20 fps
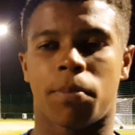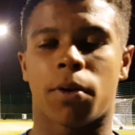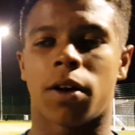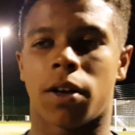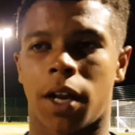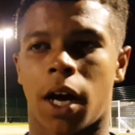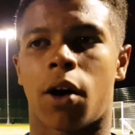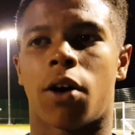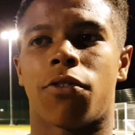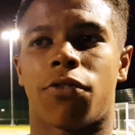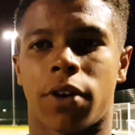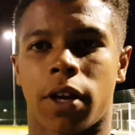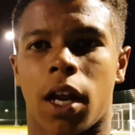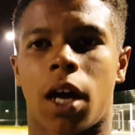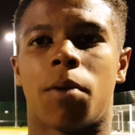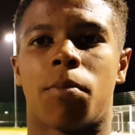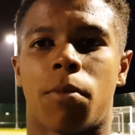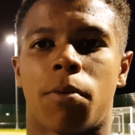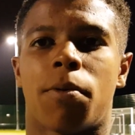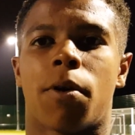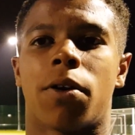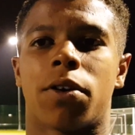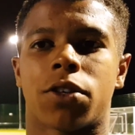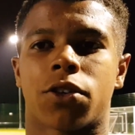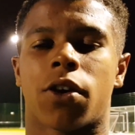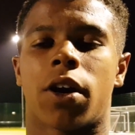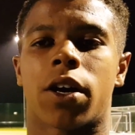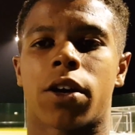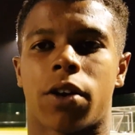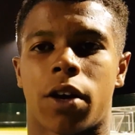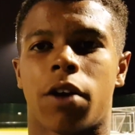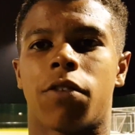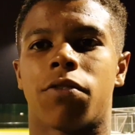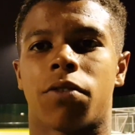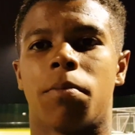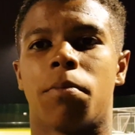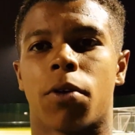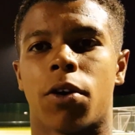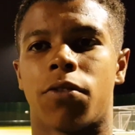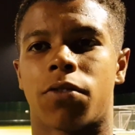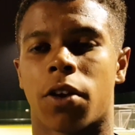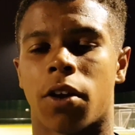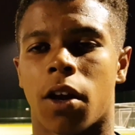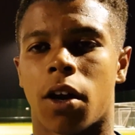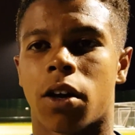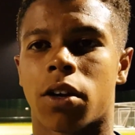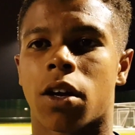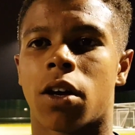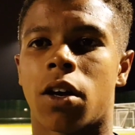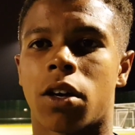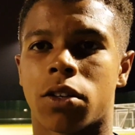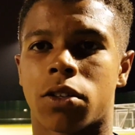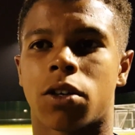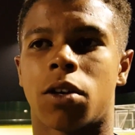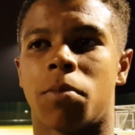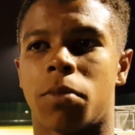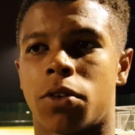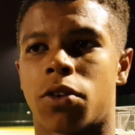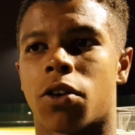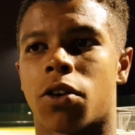but now I feel like I'm a pro striker and I've improved a lot, so I'm